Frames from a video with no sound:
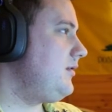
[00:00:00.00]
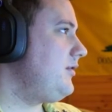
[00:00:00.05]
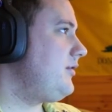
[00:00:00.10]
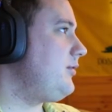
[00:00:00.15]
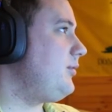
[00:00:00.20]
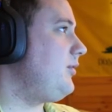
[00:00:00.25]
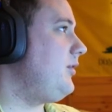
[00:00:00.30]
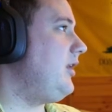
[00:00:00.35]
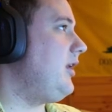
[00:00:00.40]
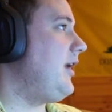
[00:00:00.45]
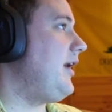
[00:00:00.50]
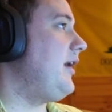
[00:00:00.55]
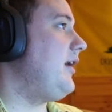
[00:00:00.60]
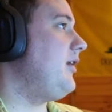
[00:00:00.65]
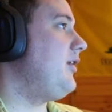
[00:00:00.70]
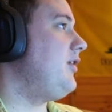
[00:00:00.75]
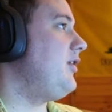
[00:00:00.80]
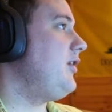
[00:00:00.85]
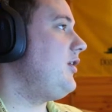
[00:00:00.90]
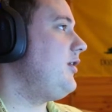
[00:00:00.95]
so we need to hire
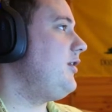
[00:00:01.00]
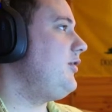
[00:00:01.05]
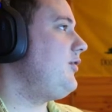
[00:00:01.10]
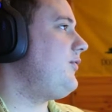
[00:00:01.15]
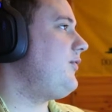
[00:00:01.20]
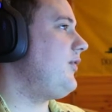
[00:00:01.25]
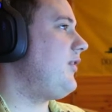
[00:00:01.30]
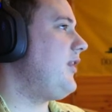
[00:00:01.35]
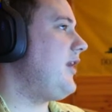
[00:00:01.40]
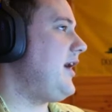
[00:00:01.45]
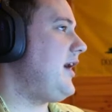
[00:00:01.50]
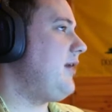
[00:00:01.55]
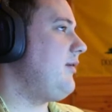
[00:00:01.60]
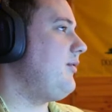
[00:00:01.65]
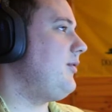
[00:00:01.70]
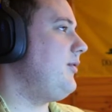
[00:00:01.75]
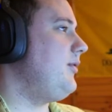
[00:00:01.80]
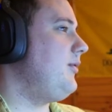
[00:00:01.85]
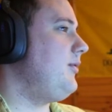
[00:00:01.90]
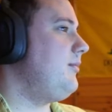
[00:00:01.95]
a nurse for that
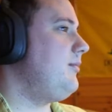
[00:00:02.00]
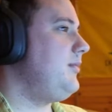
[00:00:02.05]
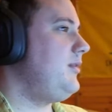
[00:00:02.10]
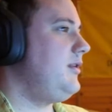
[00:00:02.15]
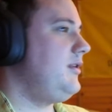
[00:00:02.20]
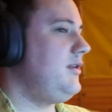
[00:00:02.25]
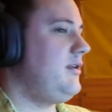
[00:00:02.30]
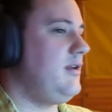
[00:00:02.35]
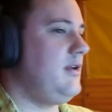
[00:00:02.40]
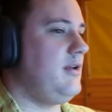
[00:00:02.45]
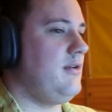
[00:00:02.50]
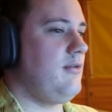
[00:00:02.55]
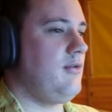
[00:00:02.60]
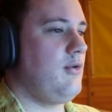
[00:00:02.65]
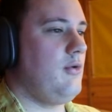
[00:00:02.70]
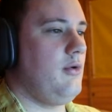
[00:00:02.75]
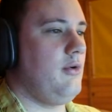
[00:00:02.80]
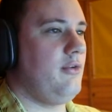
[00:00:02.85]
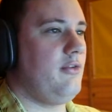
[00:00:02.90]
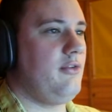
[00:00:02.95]
room. And of
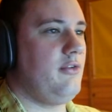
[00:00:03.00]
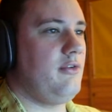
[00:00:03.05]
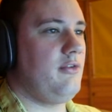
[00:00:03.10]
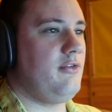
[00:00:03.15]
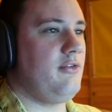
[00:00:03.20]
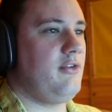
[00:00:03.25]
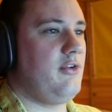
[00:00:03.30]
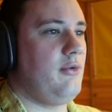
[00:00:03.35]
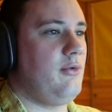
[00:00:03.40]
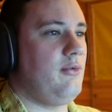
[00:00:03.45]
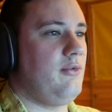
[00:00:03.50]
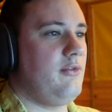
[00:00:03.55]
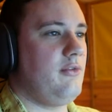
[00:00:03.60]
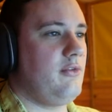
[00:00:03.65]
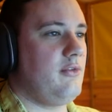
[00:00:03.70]
course the student.